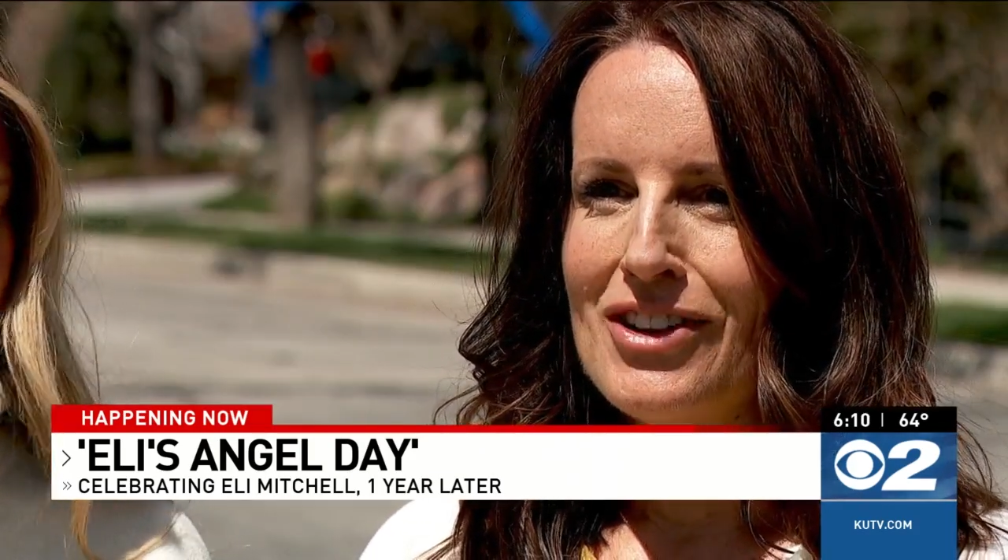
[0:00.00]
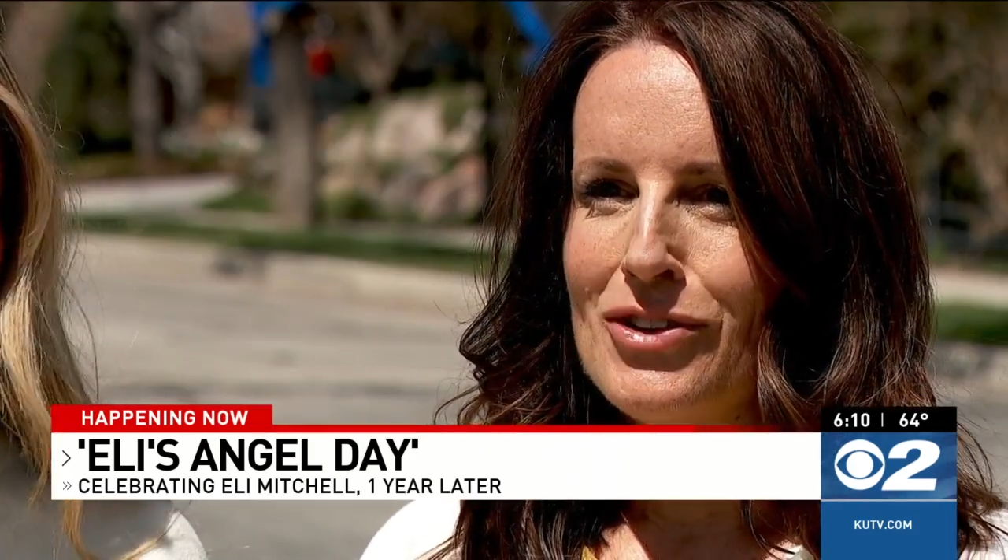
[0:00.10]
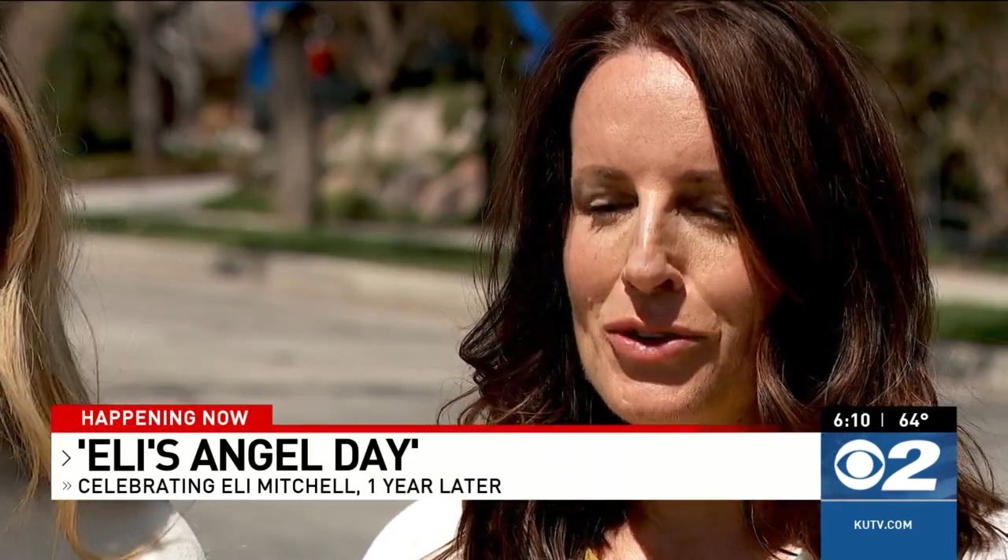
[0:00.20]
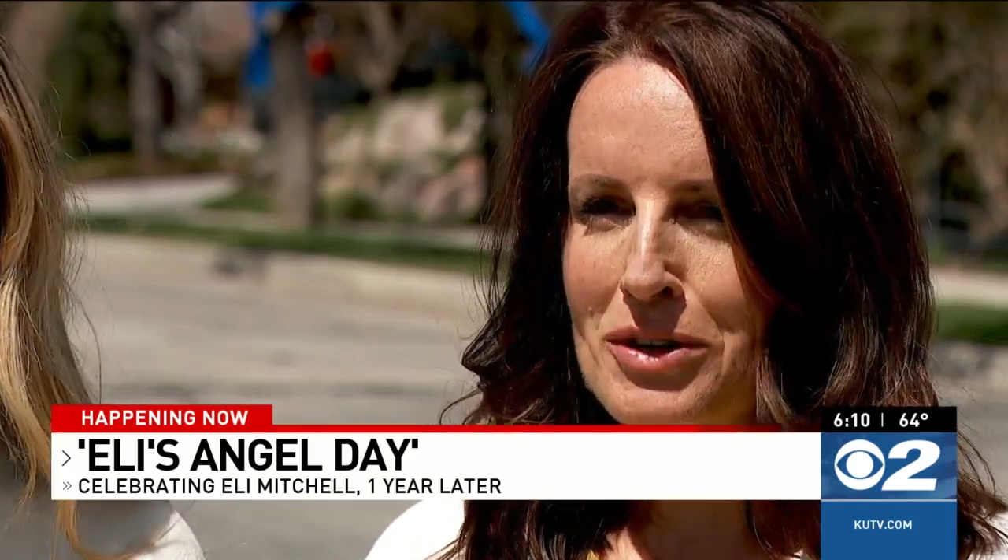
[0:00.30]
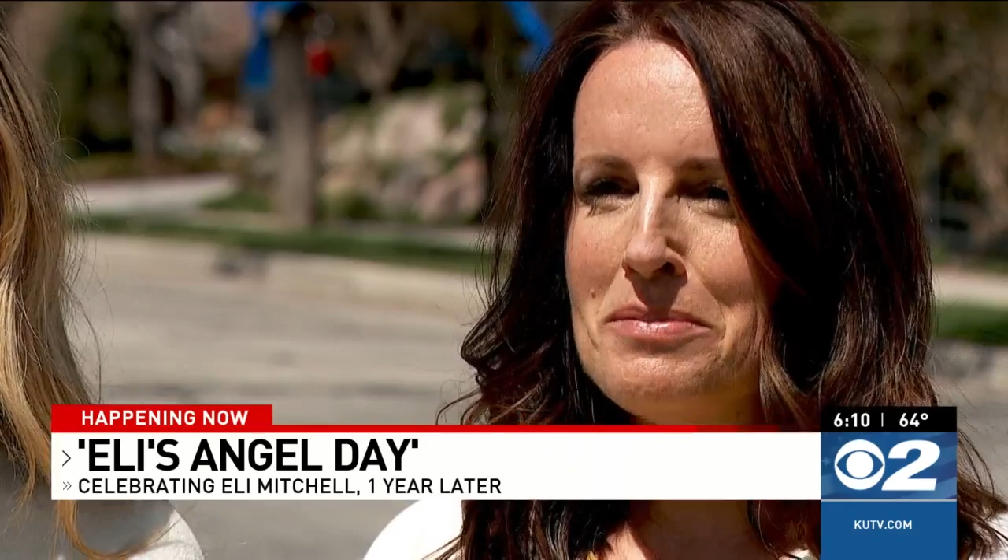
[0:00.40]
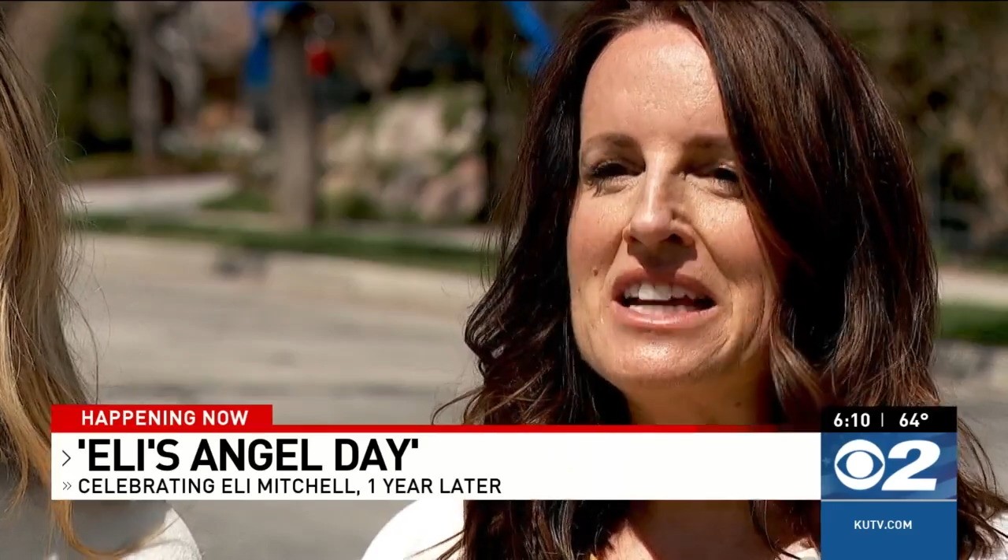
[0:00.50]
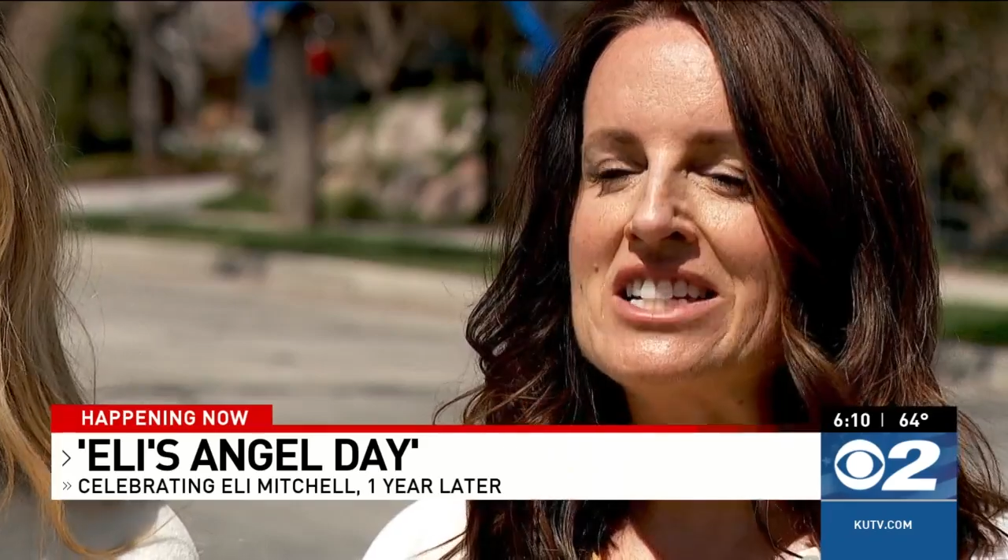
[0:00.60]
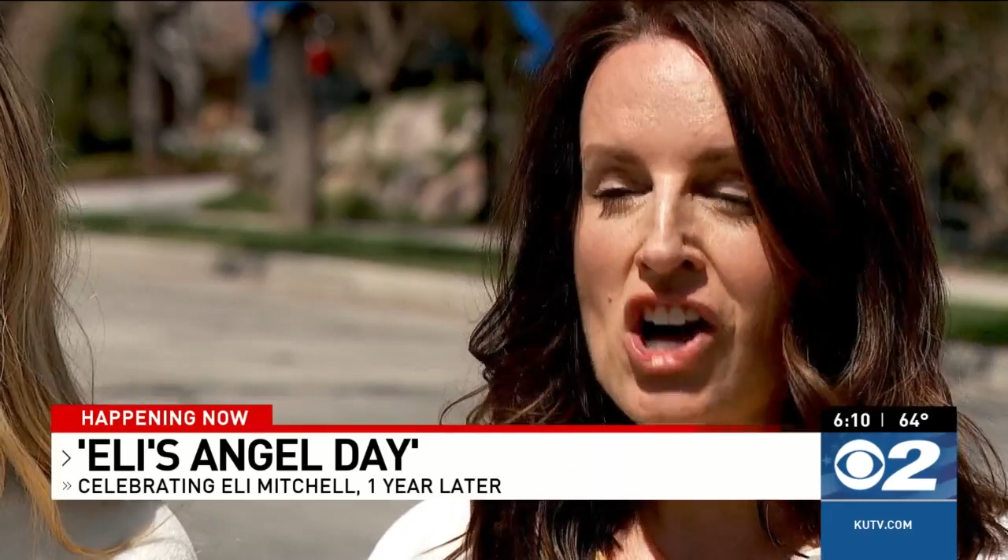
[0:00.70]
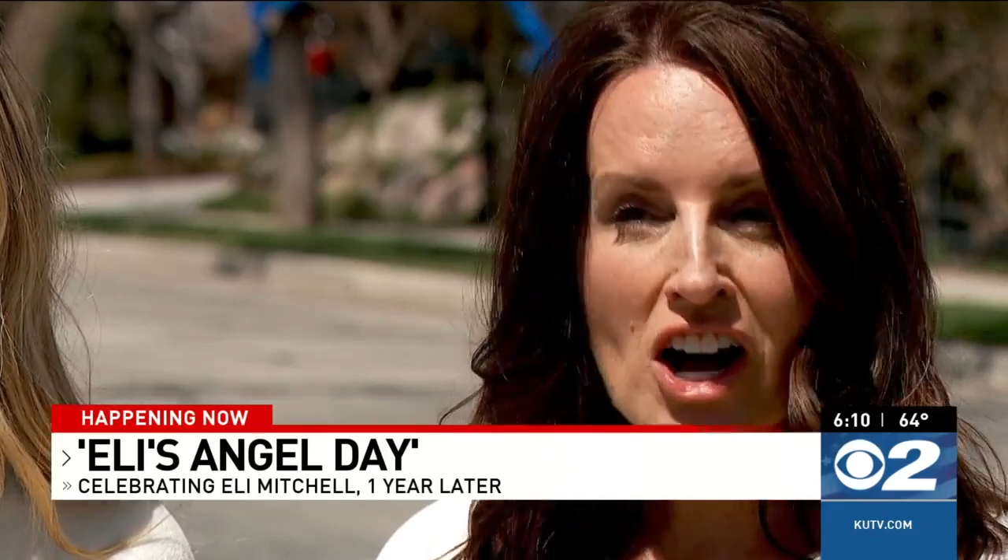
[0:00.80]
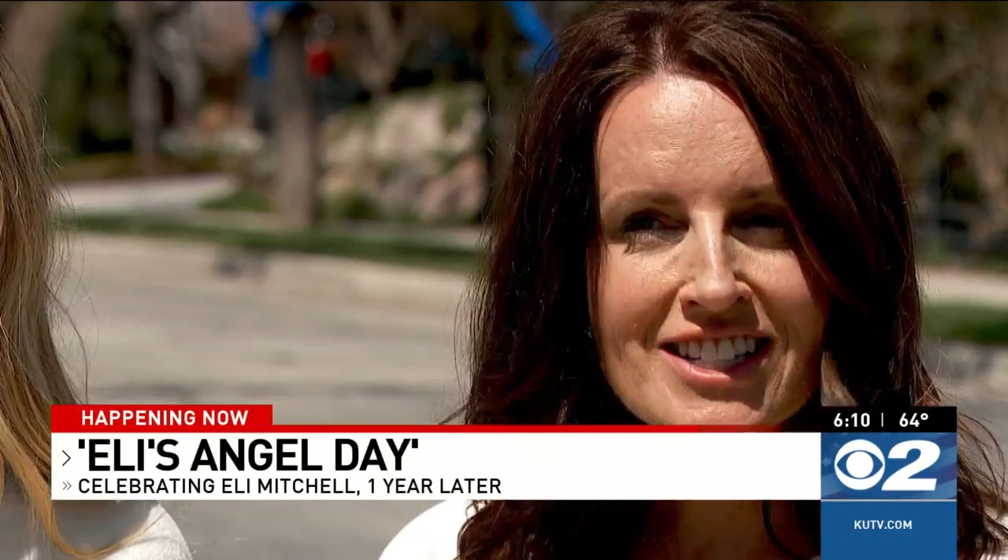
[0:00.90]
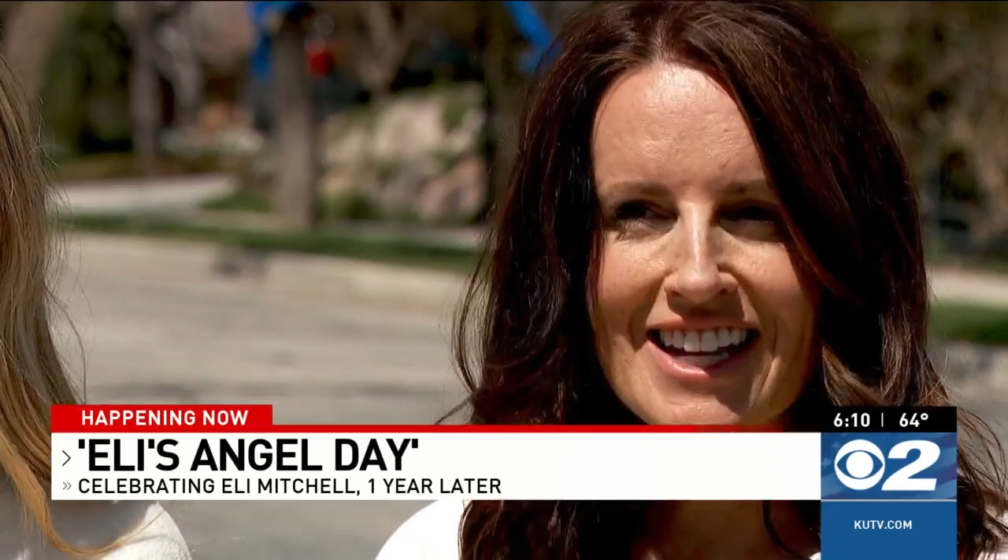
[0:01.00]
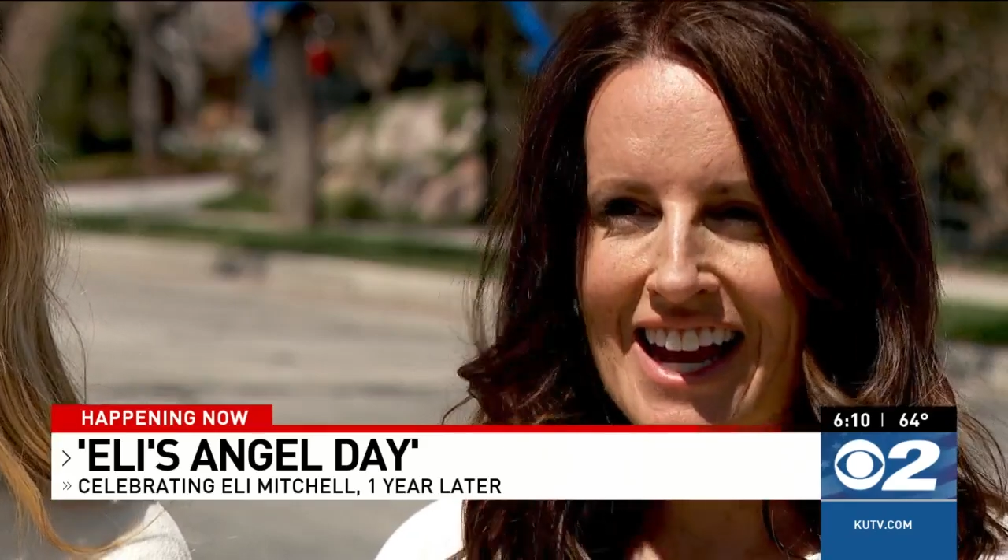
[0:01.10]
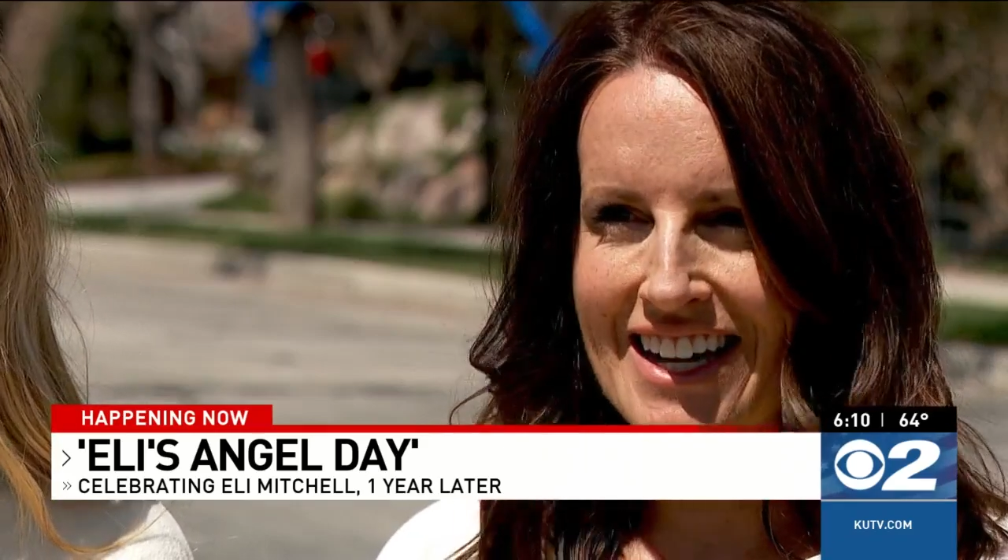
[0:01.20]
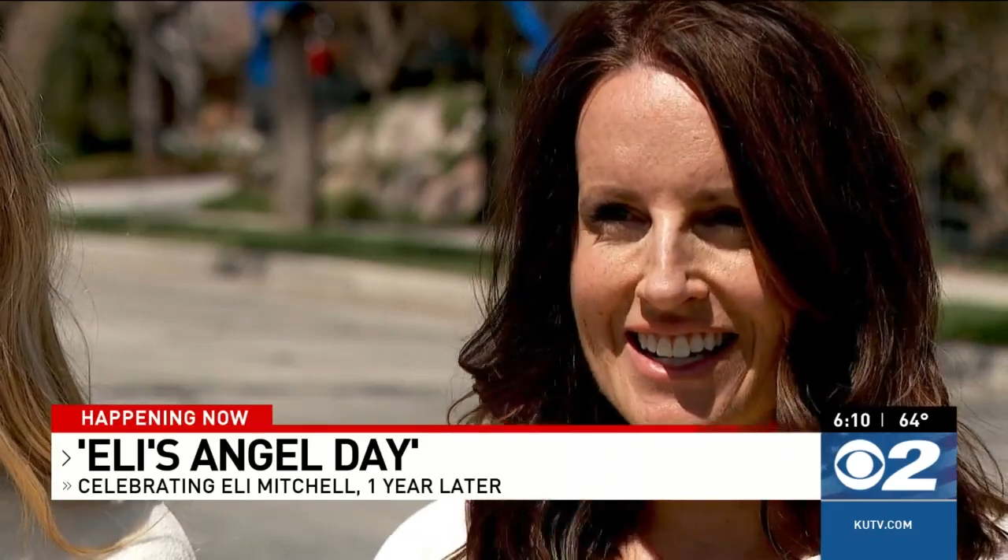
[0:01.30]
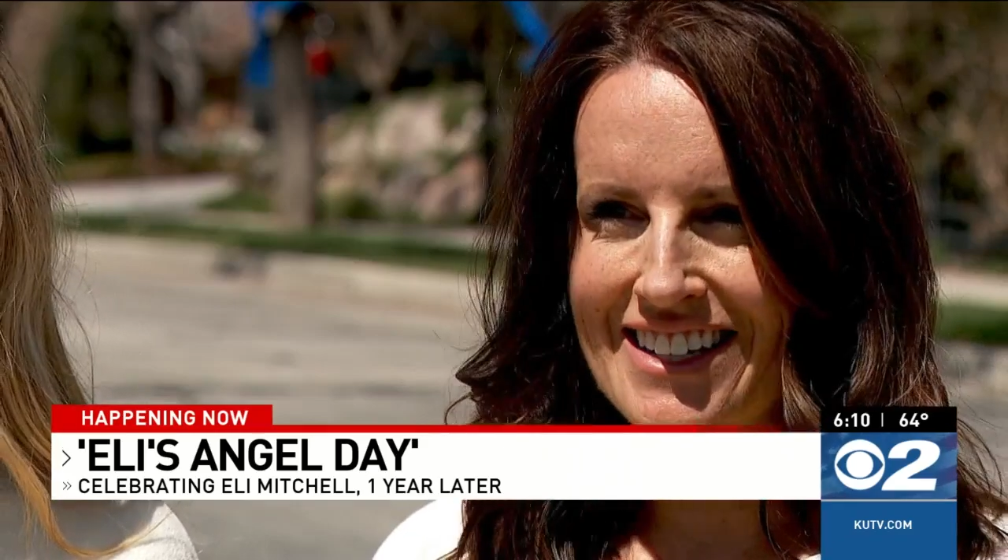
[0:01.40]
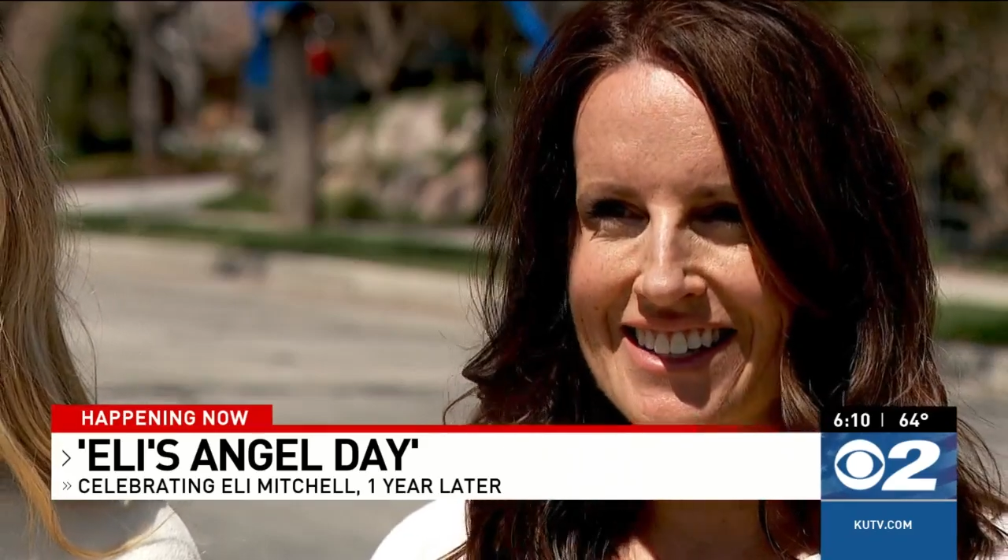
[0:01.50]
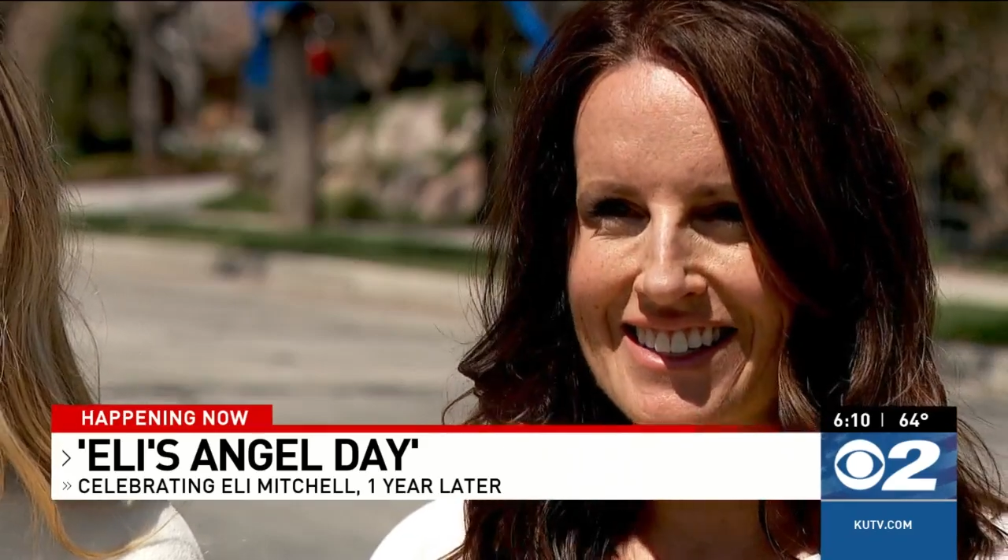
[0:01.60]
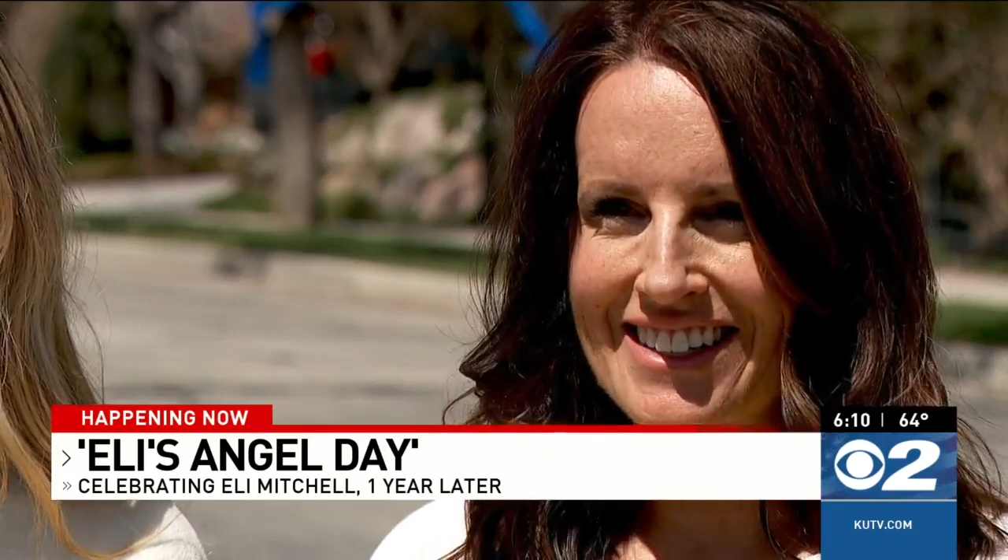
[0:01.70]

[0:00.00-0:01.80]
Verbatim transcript: you can be intoxicated